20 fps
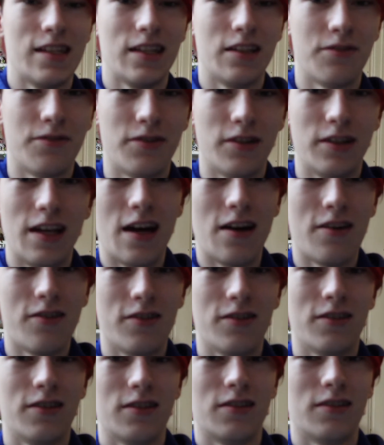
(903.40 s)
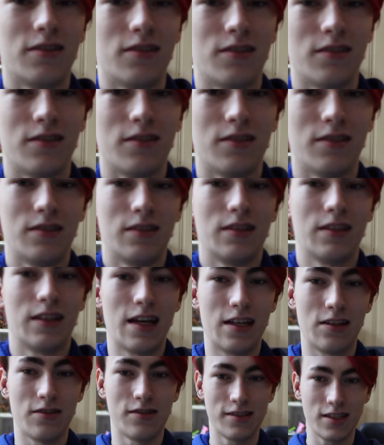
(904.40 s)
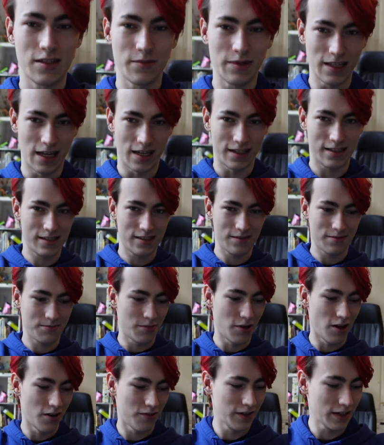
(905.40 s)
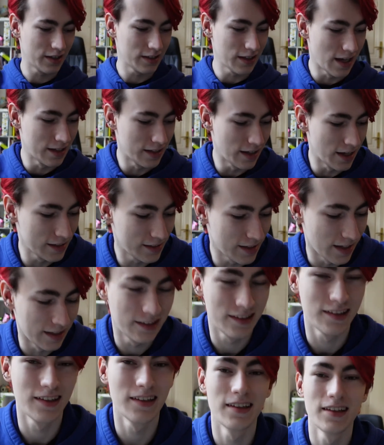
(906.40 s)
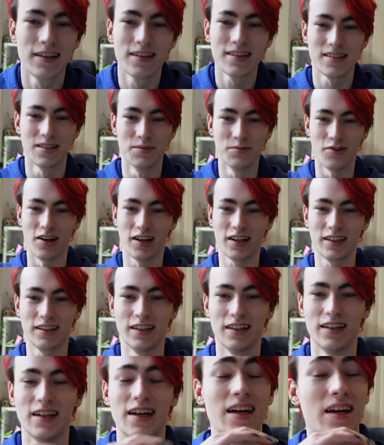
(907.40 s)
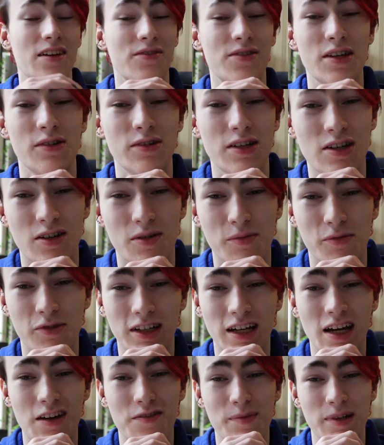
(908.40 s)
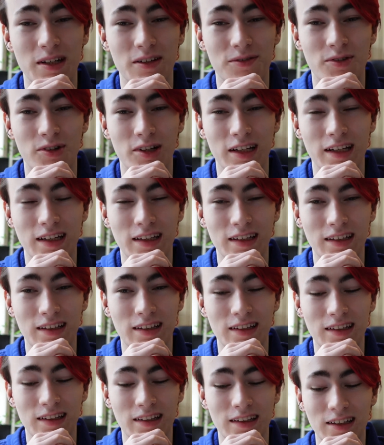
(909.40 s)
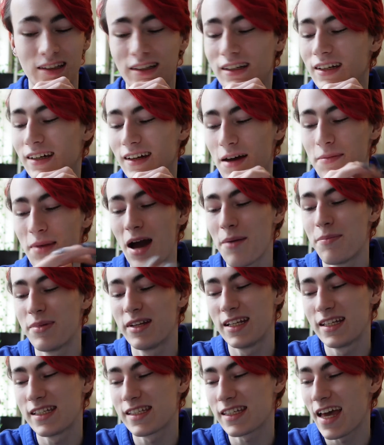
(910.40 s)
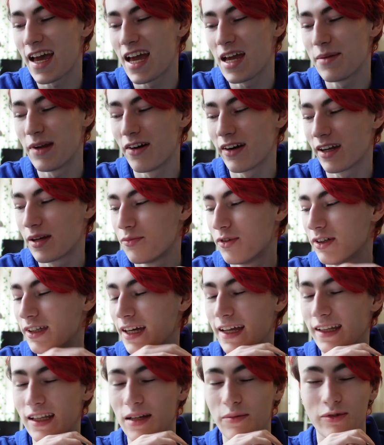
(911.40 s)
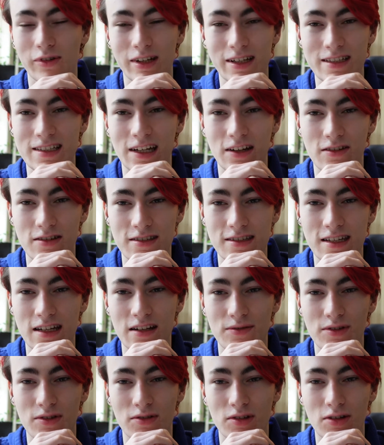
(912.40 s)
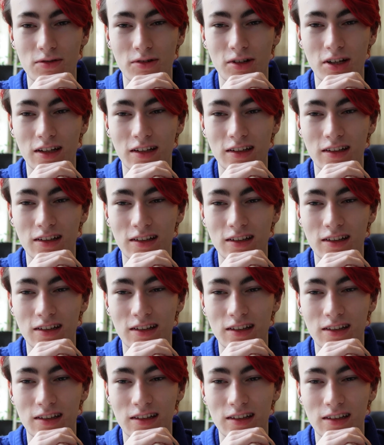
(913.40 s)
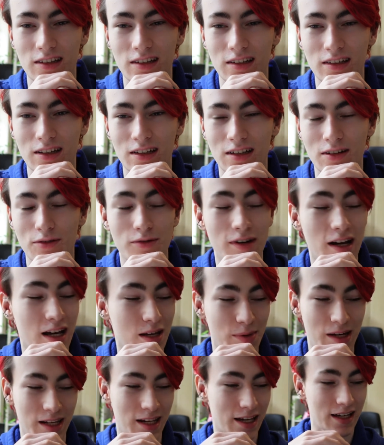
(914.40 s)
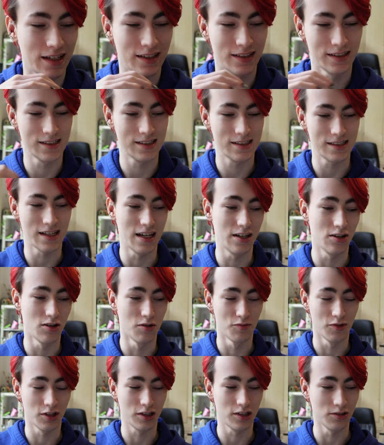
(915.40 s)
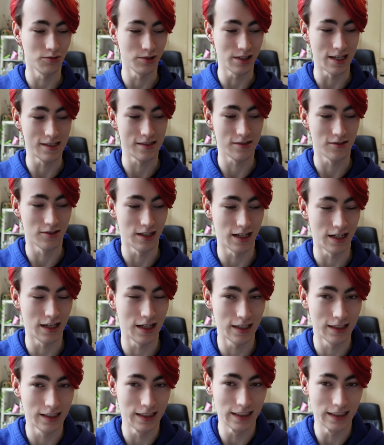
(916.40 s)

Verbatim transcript: it for now. Can you see me? Yes, perfect, and I'll get some work done. I have uni homework I've been avoiding. I'm happy these came, now I can pretend I'm doing stickers instead of uni work. Why am I like this? I had homework due yesterday.